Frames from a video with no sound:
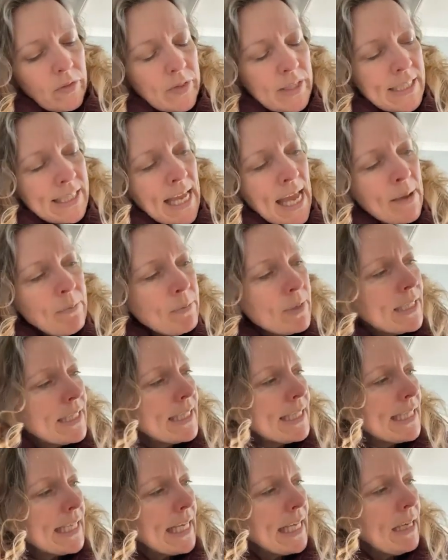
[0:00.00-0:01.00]
The same with
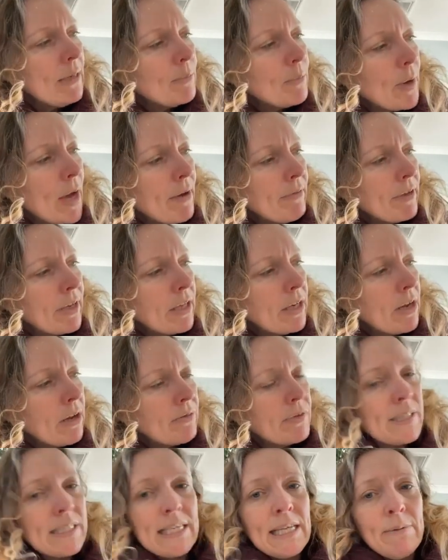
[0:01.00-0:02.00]
sleep, having
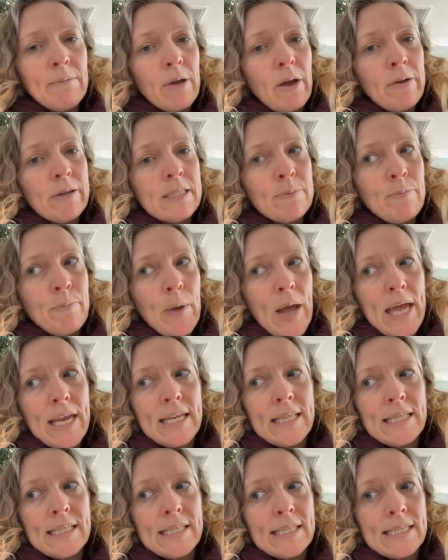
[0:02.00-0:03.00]
enough sleep, going to
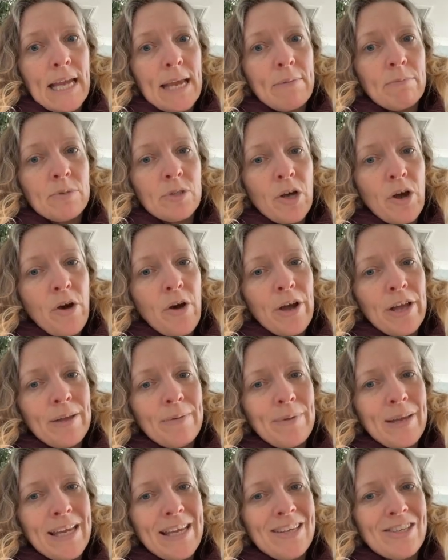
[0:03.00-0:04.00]
bed at the same
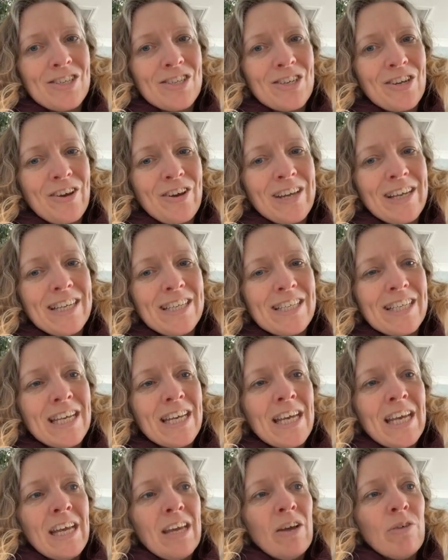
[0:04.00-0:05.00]
time each night.
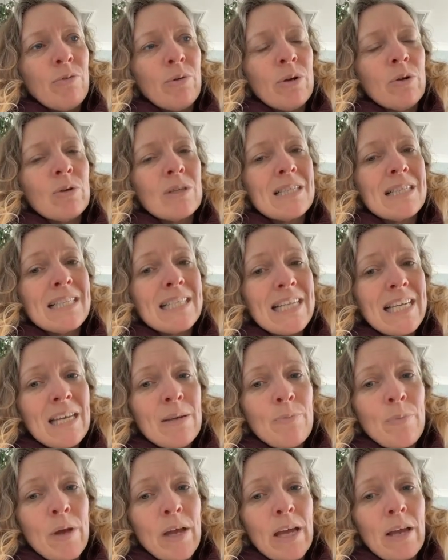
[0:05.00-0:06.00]
If we're not
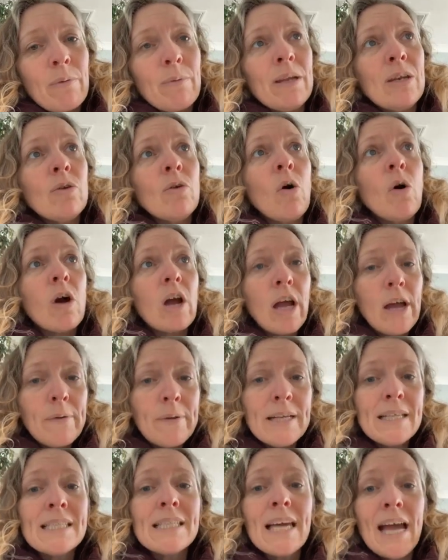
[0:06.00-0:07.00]
sleeping, we're not
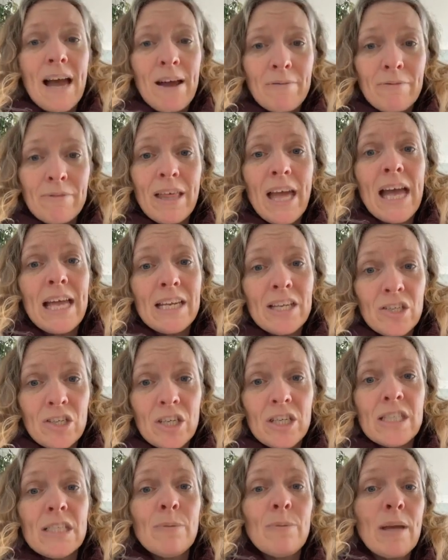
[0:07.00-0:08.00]
going to have the
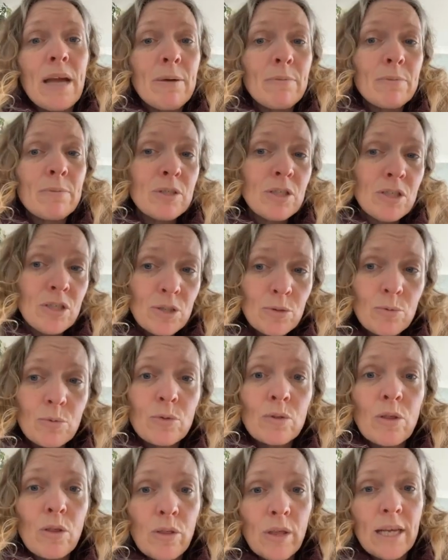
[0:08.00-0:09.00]
energy to be able to do
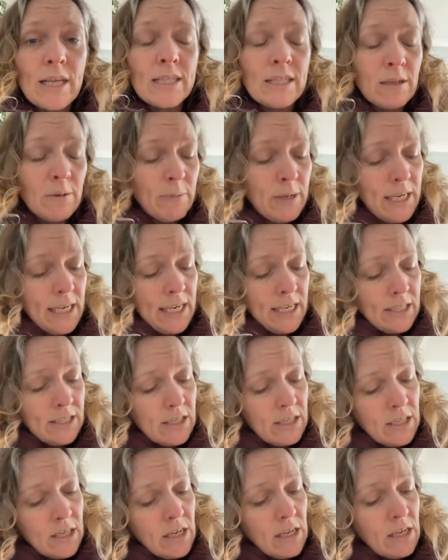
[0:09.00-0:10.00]
all the things that we need
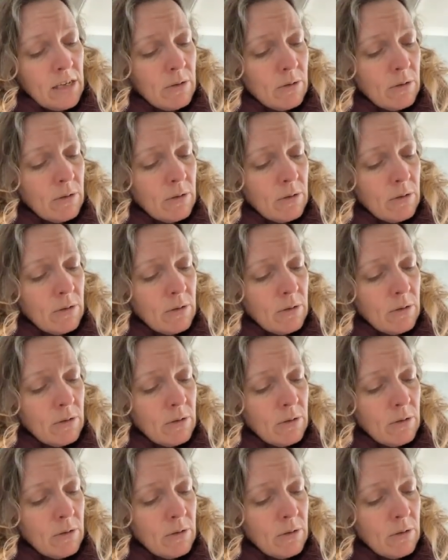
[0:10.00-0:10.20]
to do.